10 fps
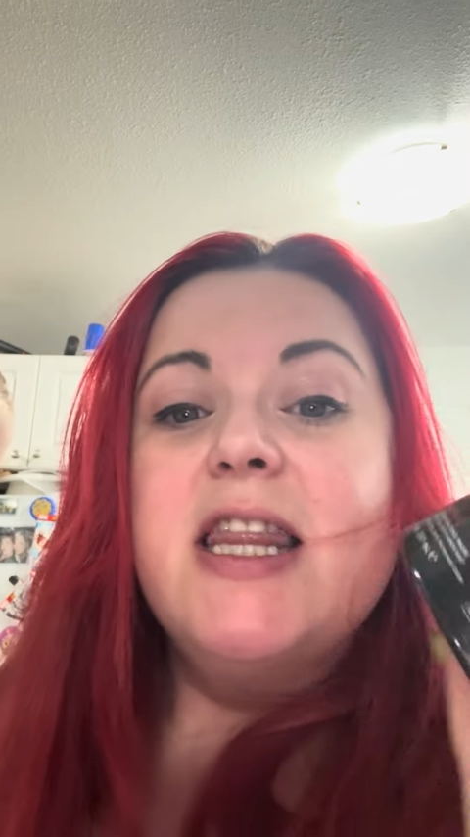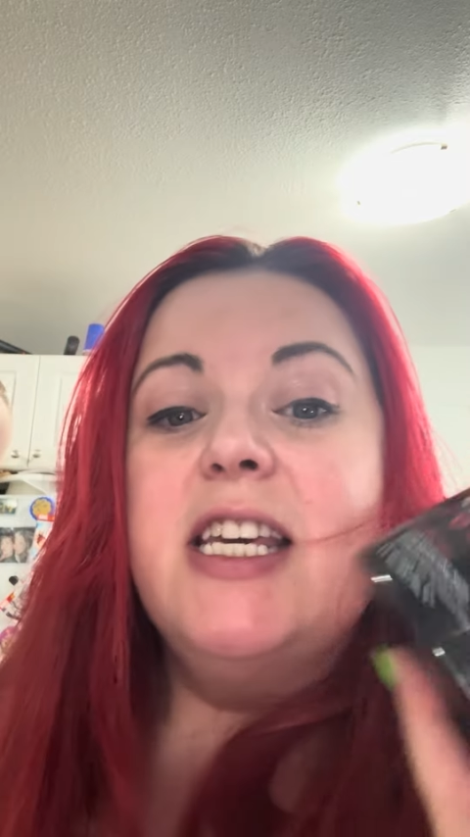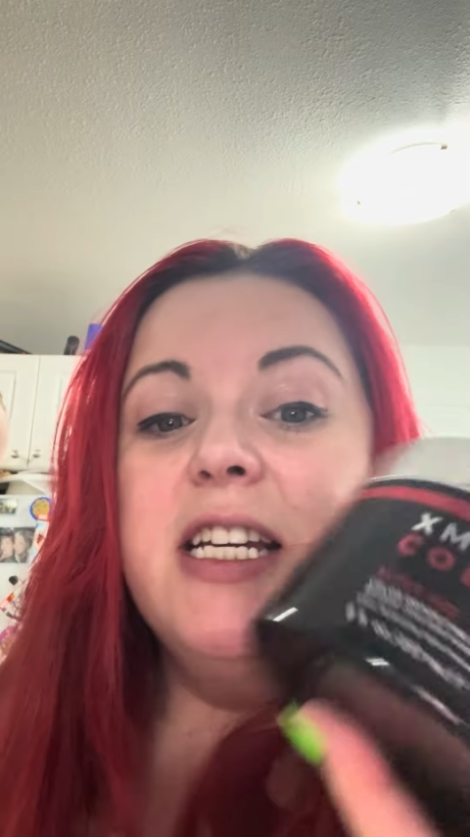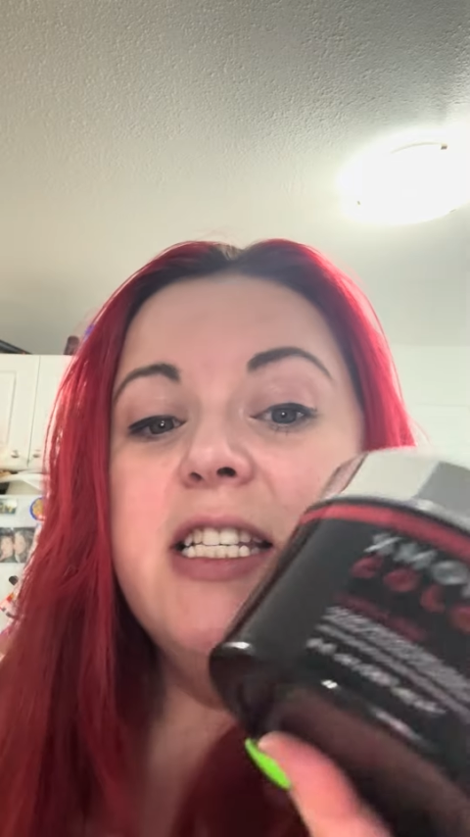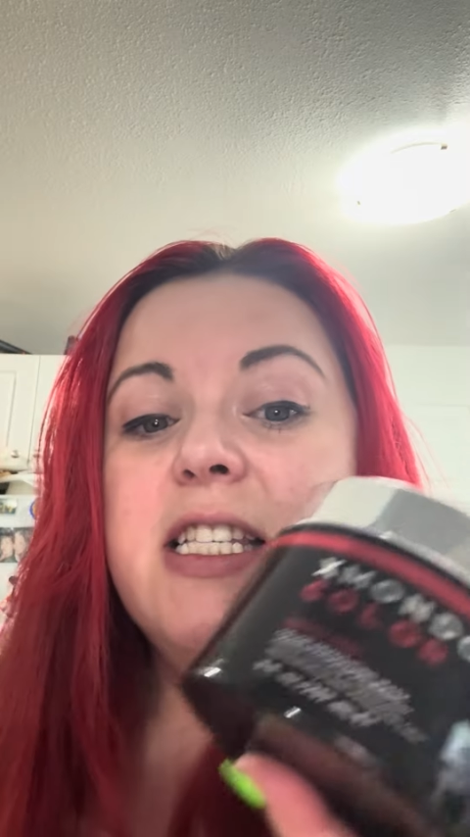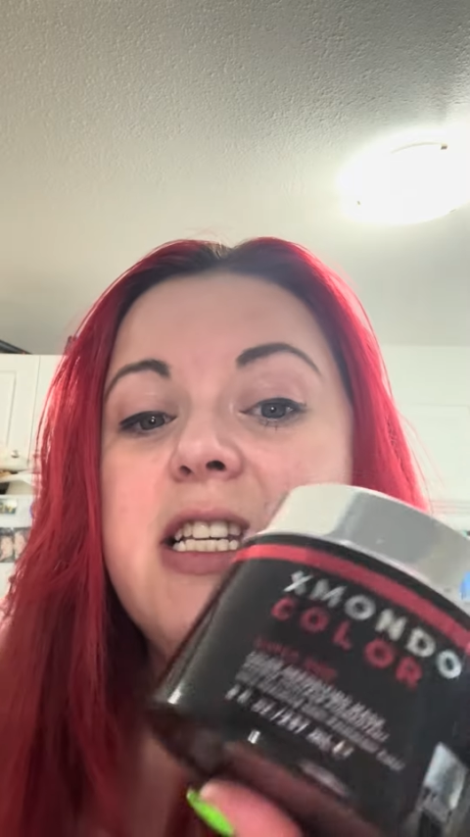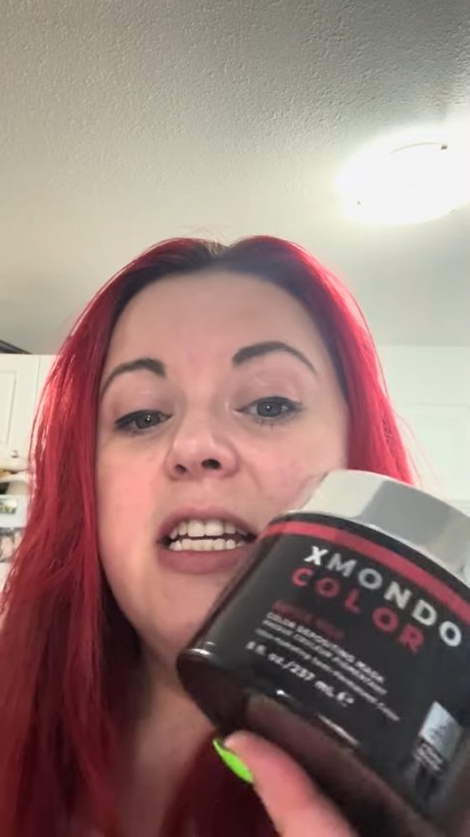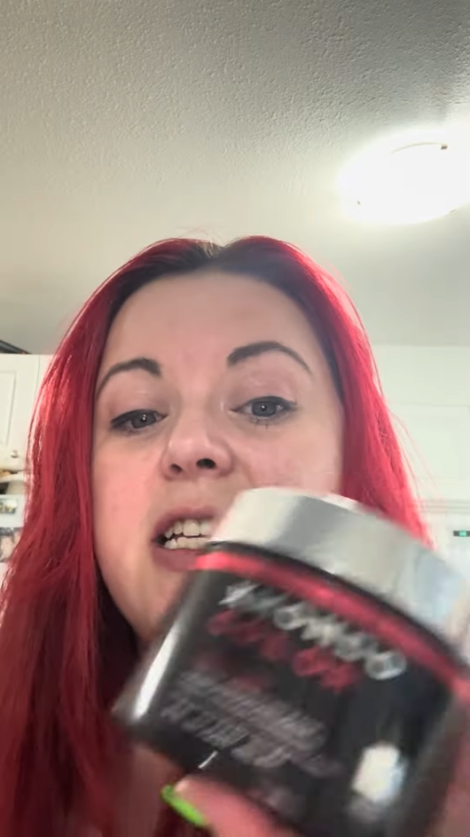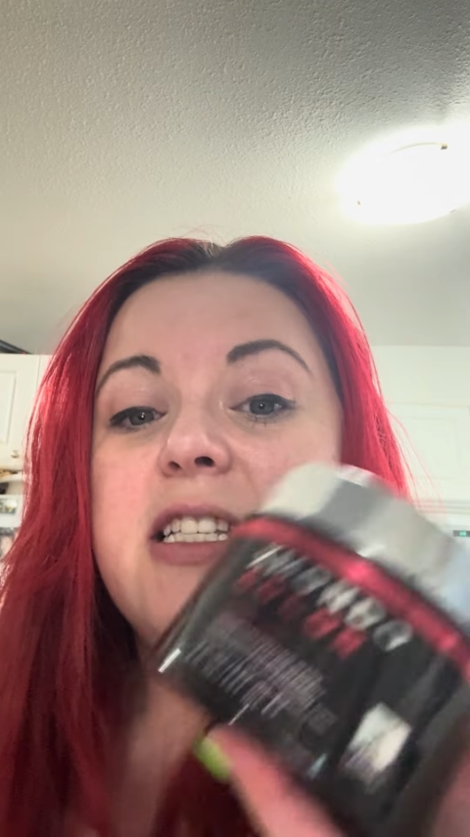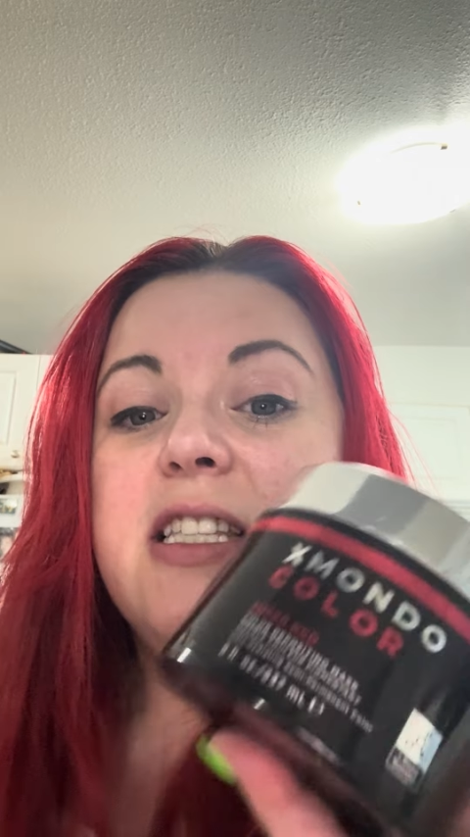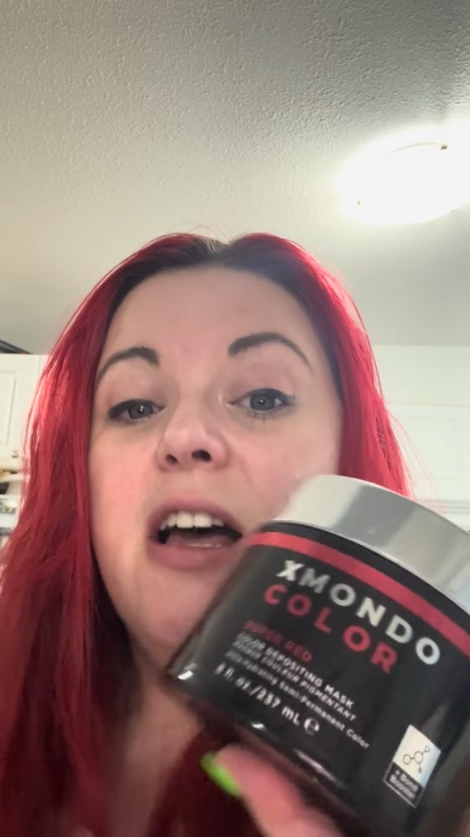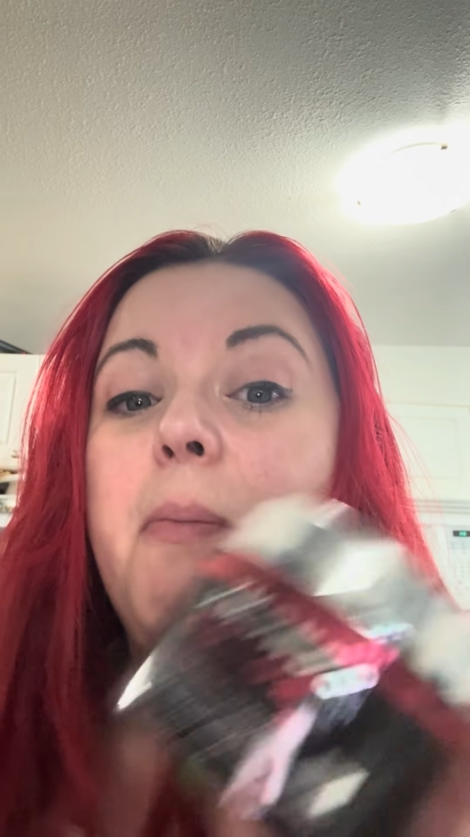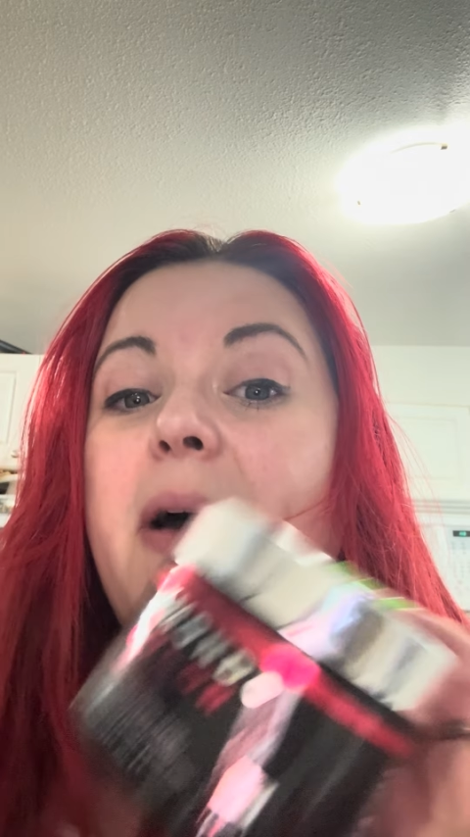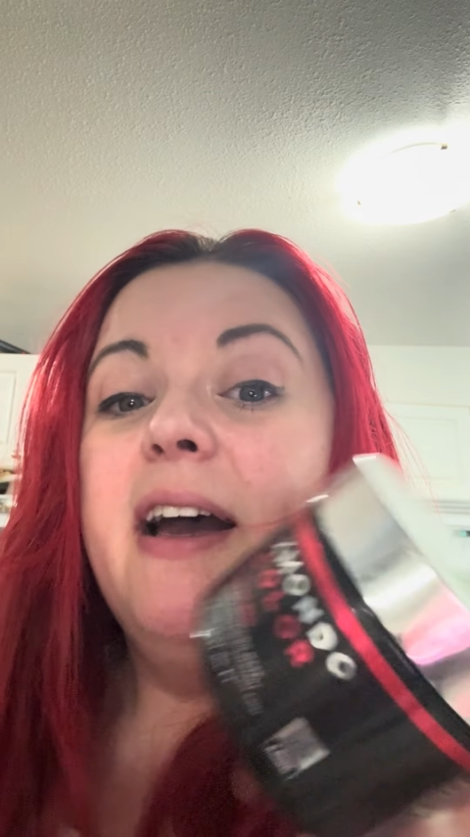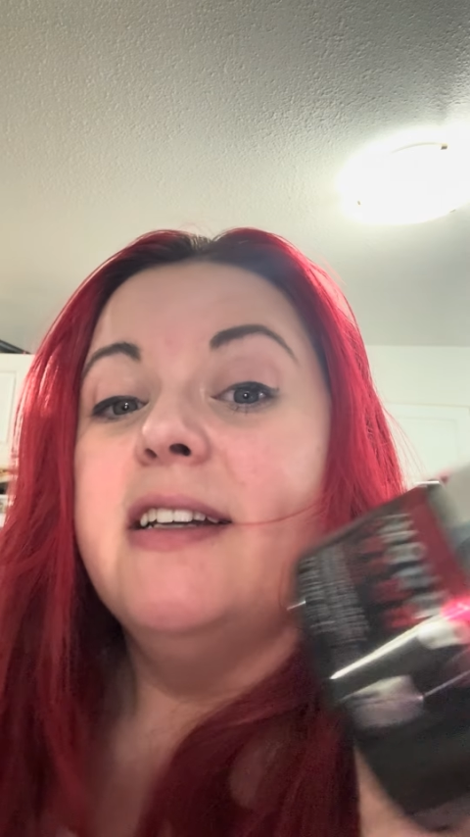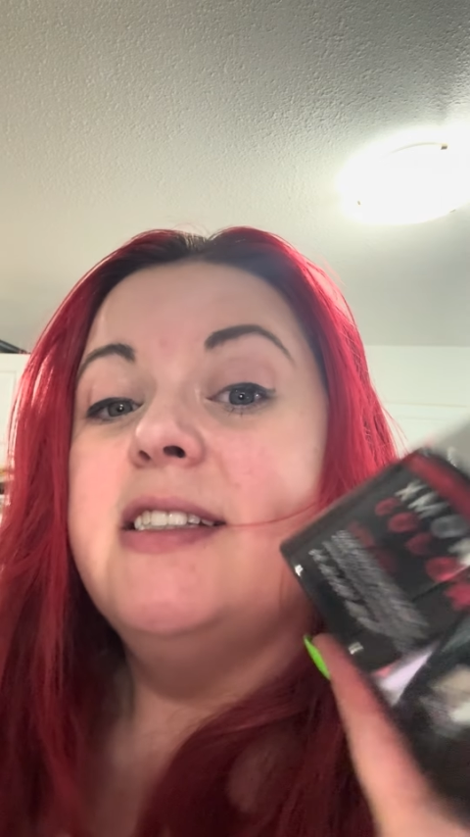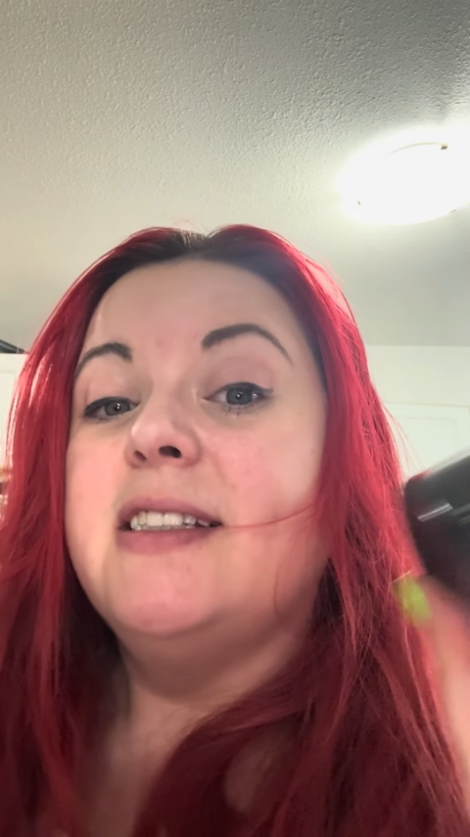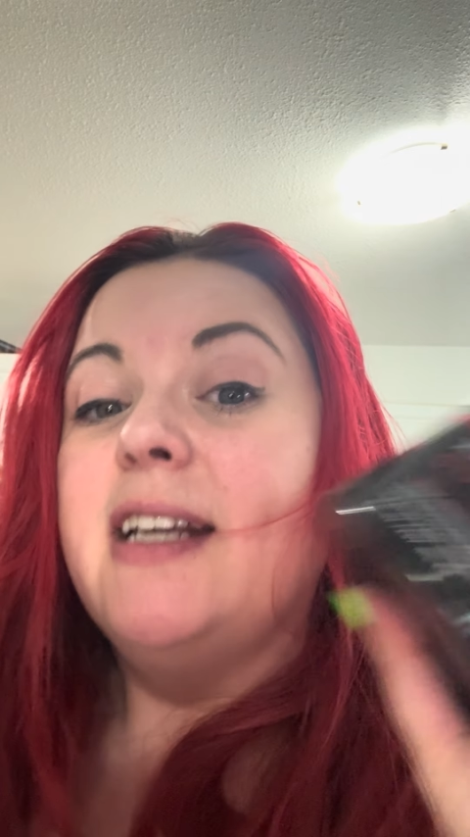this is the best